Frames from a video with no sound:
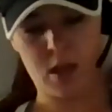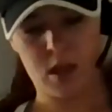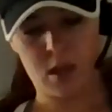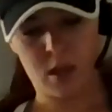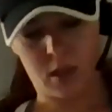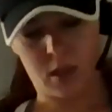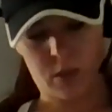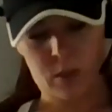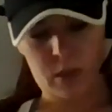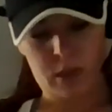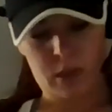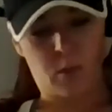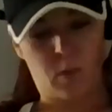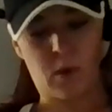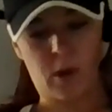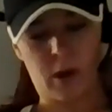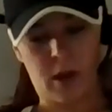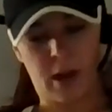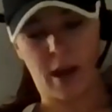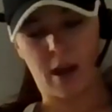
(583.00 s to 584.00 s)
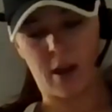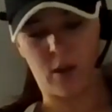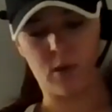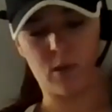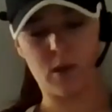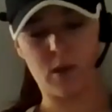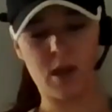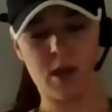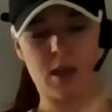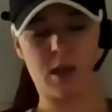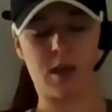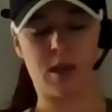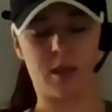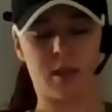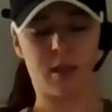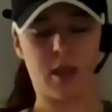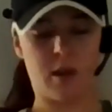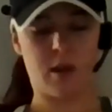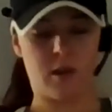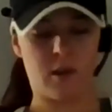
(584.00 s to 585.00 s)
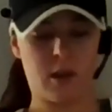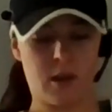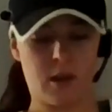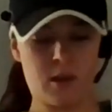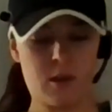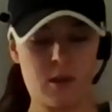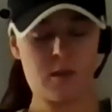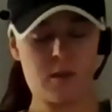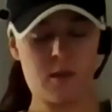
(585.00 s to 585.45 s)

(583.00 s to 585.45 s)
to really work out this area.